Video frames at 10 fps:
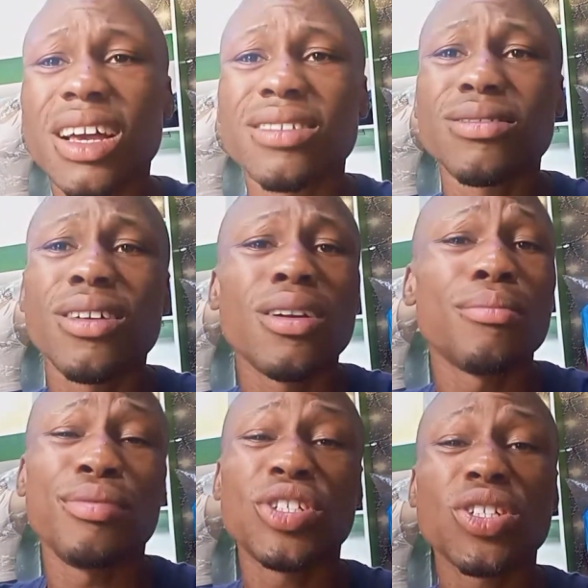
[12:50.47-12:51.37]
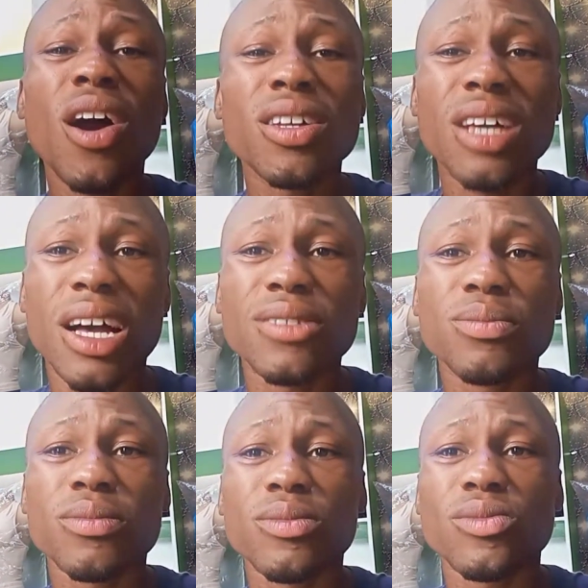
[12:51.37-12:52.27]
and be sure
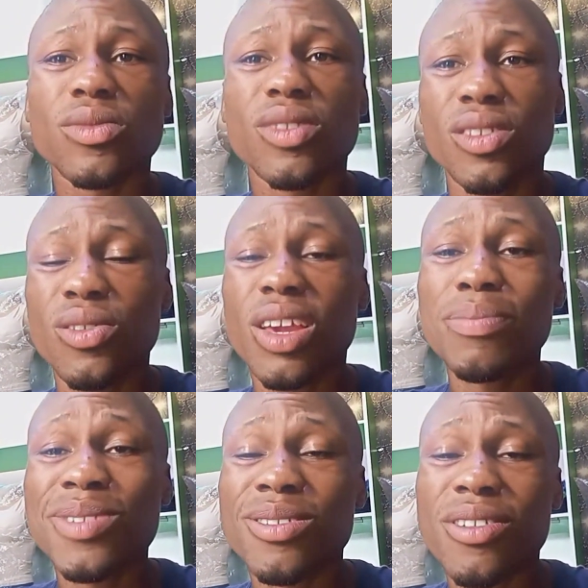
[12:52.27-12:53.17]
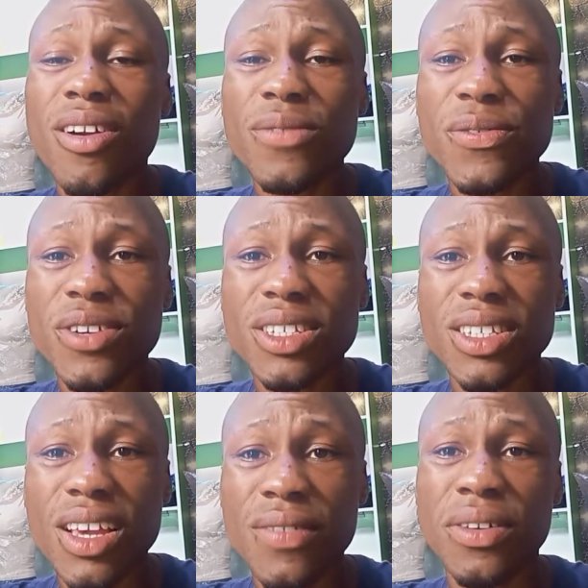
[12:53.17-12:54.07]
that you keep your recovery phrase
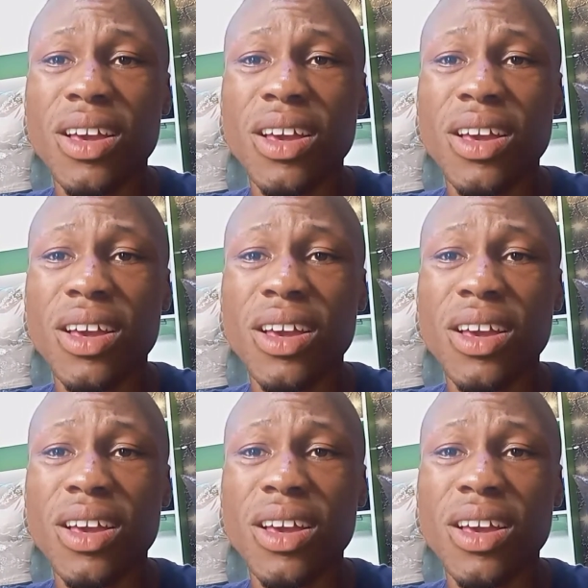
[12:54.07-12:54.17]
safe.